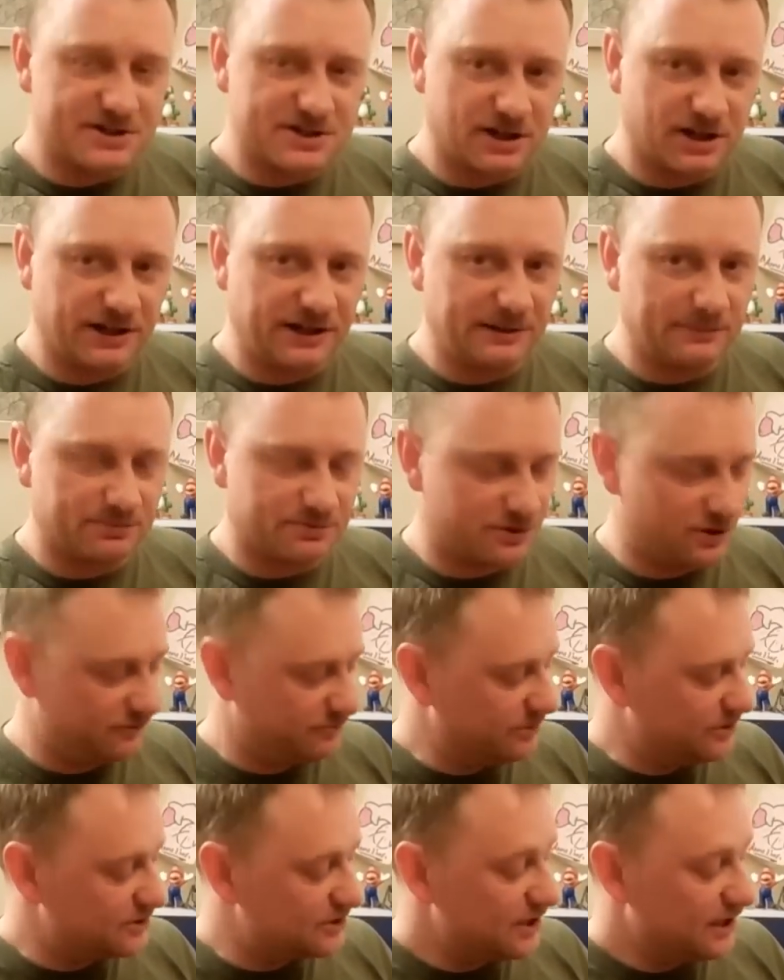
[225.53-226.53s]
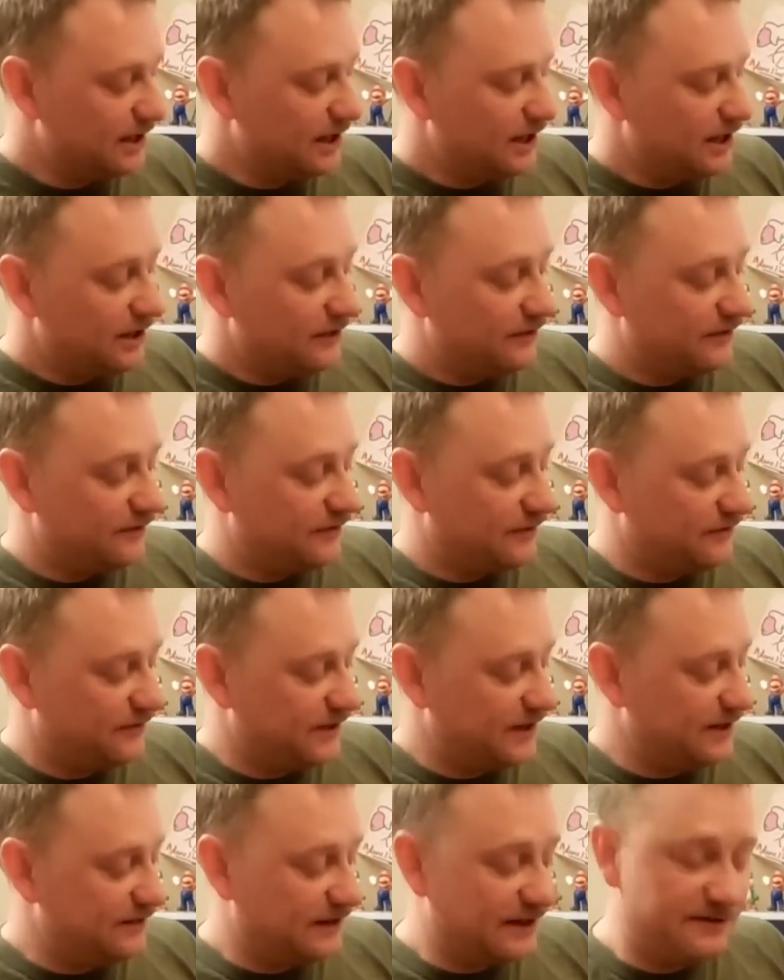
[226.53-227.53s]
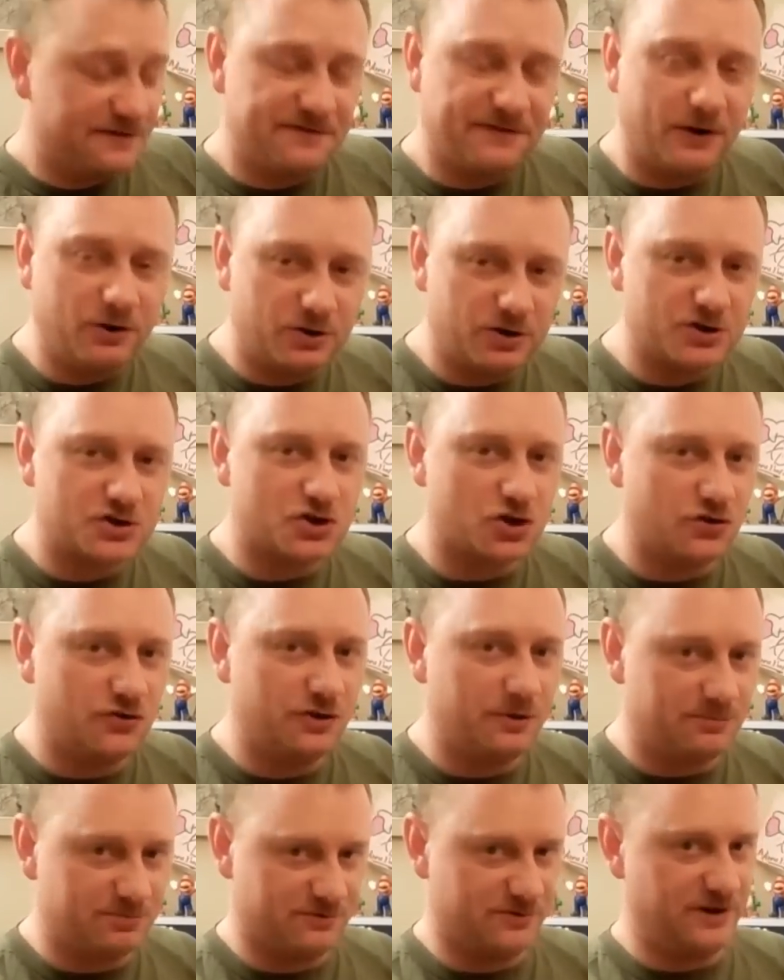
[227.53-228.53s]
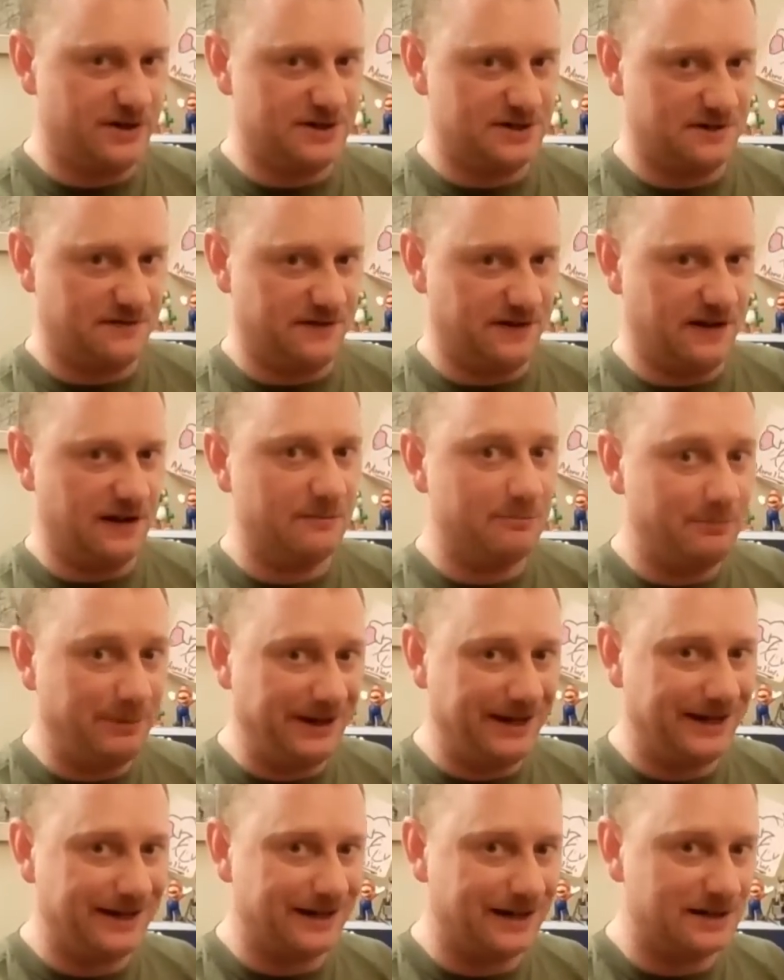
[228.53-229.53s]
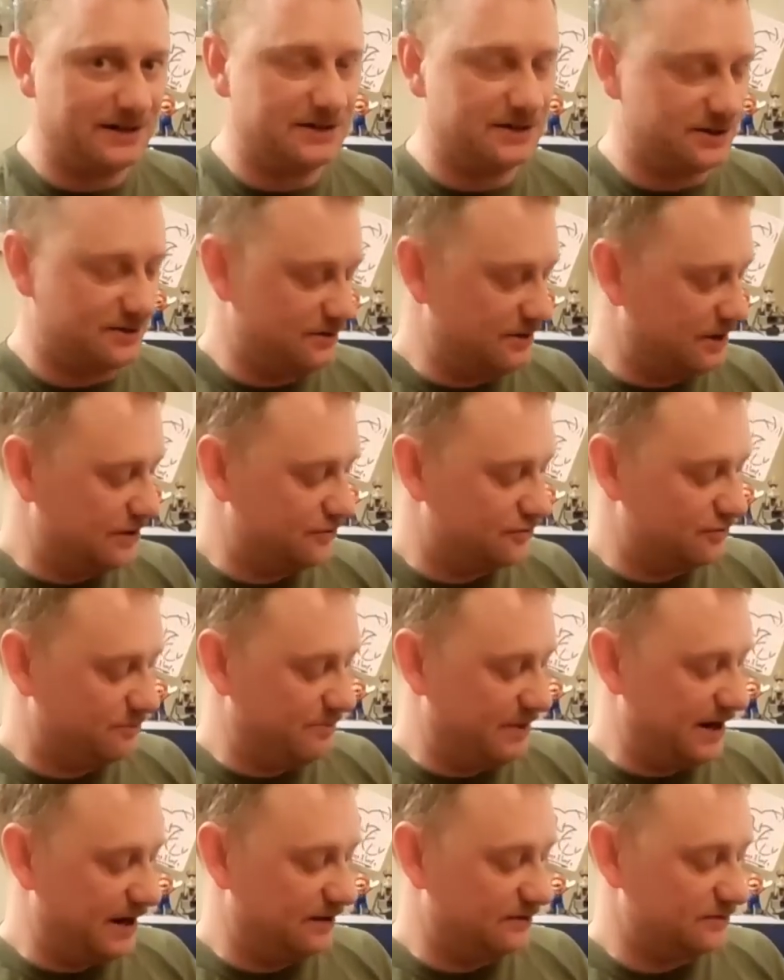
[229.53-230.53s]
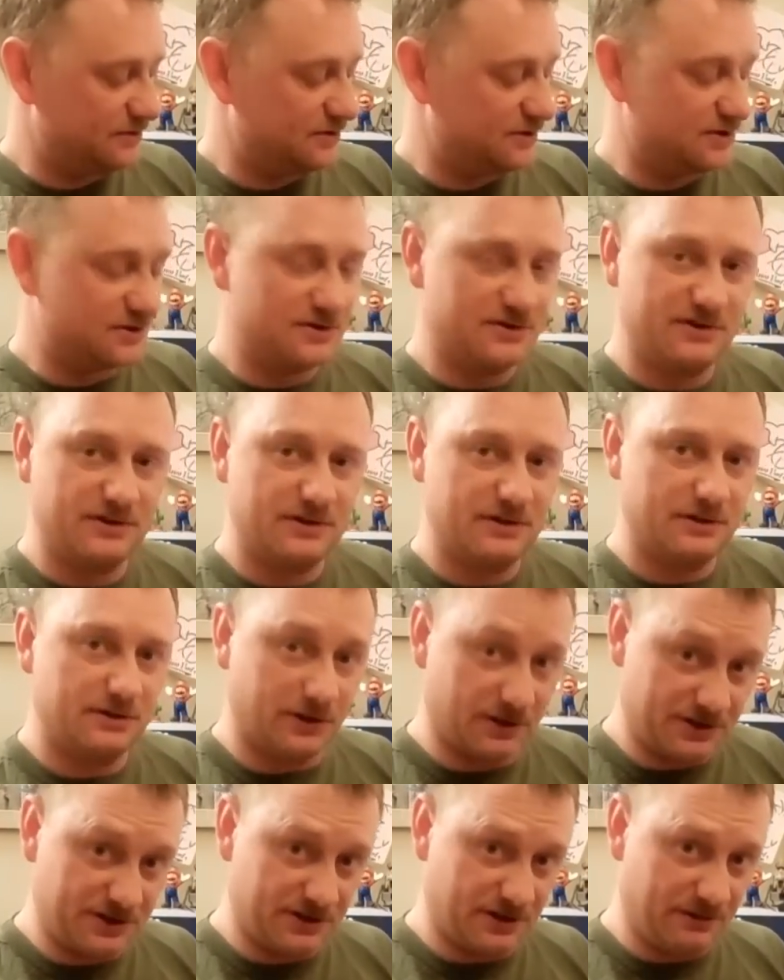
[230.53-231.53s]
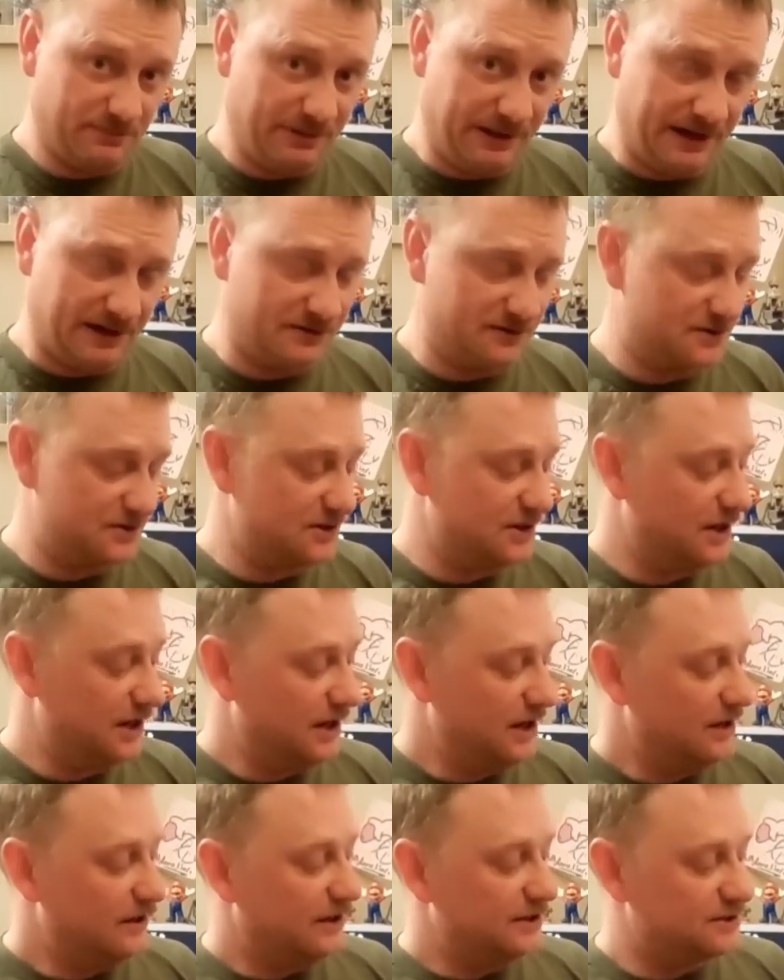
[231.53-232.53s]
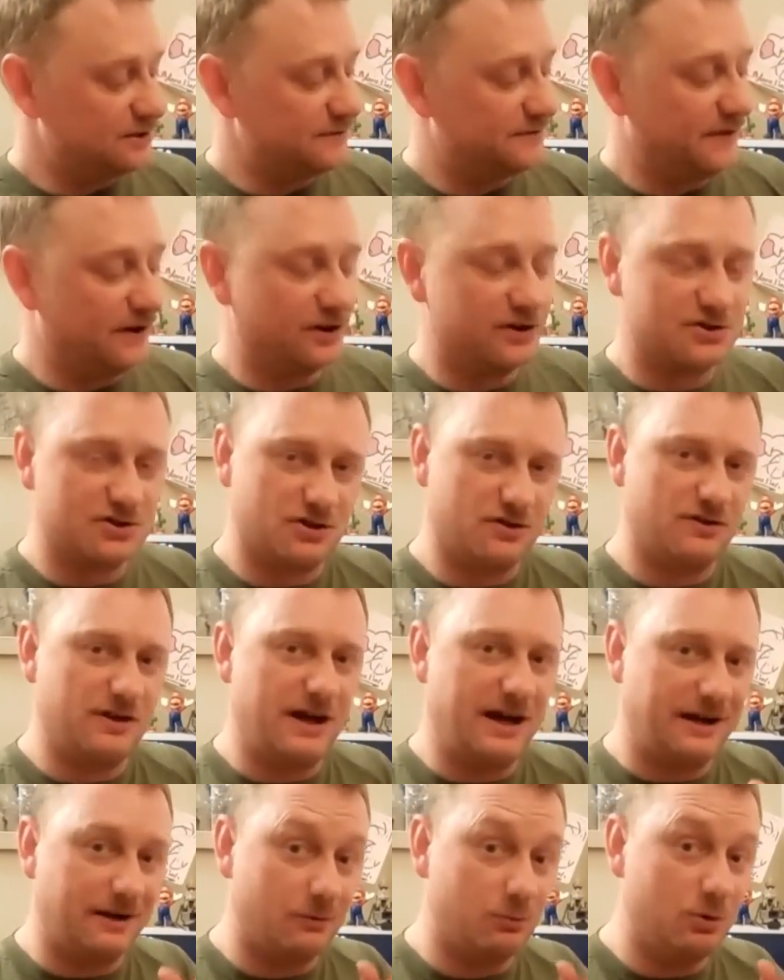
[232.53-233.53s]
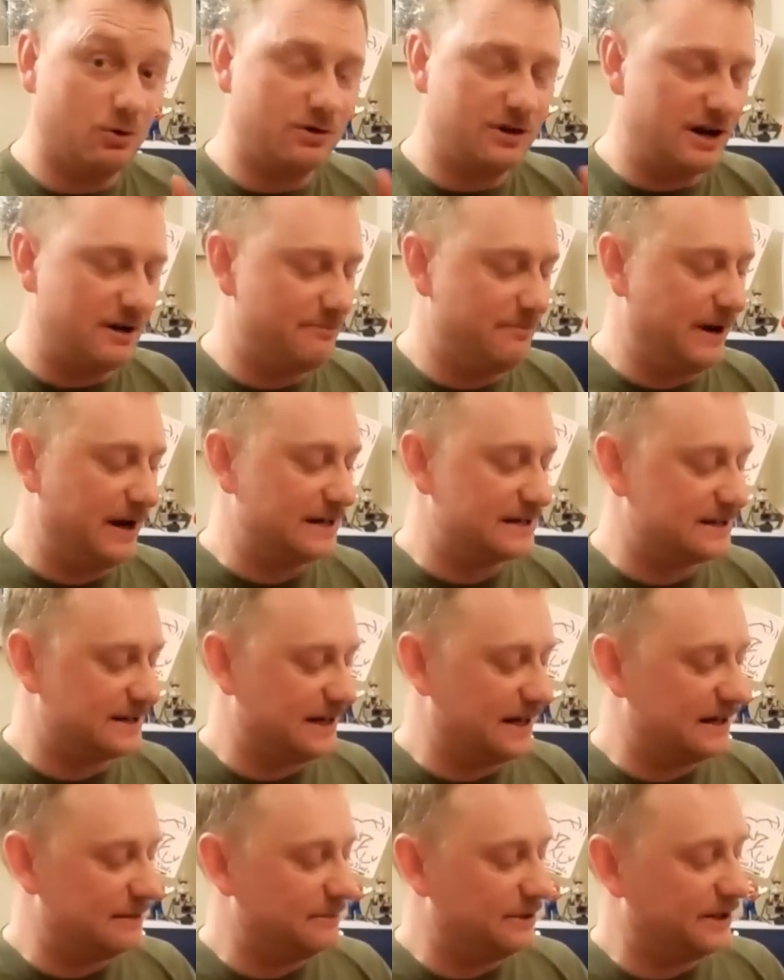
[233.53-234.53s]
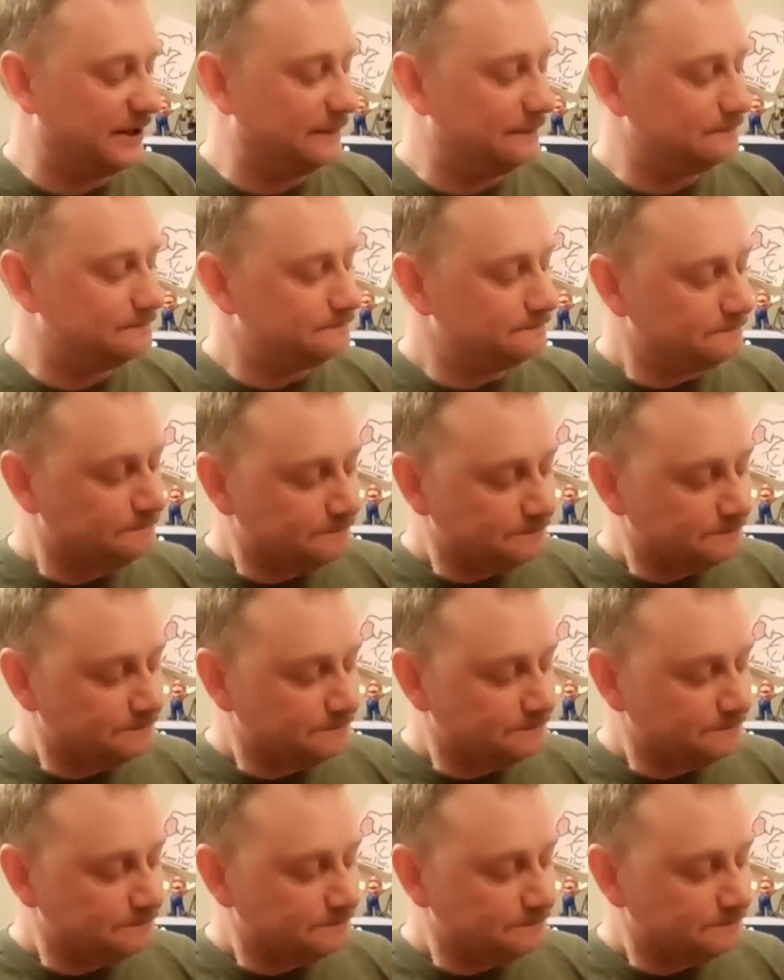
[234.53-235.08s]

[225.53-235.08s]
slightly improvements. They focus on the price of it being under £100, £99. They do focus on that, and I will come back to that in a minute.